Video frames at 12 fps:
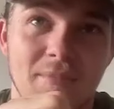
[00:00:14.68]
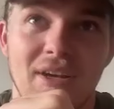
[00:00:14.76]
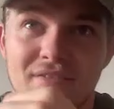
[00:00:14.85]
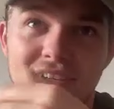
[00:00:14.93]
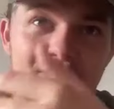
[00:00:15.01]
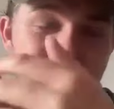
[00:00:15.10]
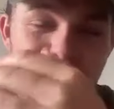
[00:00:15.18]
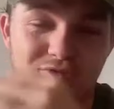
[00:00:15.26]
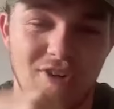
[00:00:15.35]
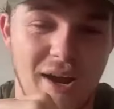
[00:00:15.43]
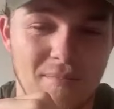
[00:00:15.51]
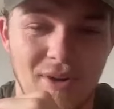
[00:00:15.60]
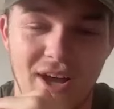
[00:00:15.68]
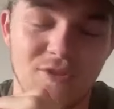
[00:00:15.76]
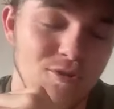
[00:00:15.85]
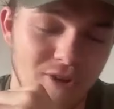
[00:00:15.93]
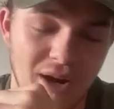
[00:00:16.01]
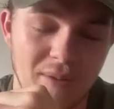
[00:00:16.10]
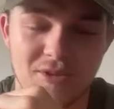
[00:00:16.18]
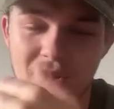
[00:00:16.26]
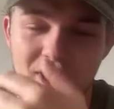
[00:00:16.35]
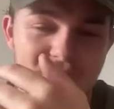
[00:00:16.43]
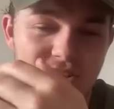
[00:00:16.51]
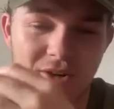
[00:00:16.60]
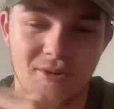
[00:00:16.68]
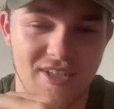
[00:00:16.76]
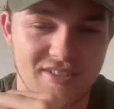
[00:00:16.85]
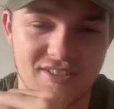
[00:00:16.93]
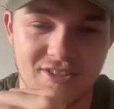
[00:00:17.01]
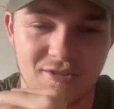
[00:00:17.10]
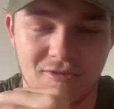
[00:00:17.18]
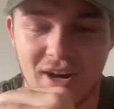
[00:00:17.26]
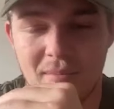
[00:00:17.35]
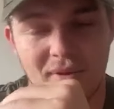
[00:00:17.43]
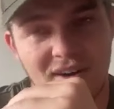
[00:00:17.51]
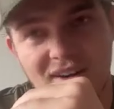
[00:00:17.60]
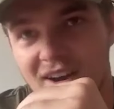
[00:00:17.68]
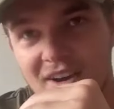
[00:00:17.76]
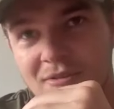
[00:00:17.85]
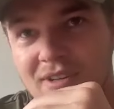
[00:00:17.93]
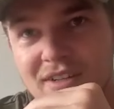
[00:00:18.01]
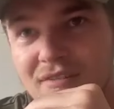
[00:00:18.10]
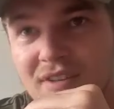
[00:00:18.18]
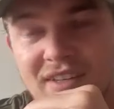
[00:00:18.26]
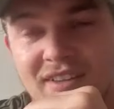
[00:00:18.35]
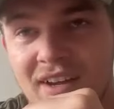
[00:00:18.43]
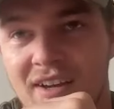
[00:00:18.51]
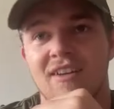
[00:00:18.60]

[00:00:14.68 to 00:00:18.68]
they think, just rap. I do rap, so I should only listen to rap. But I don't really think that.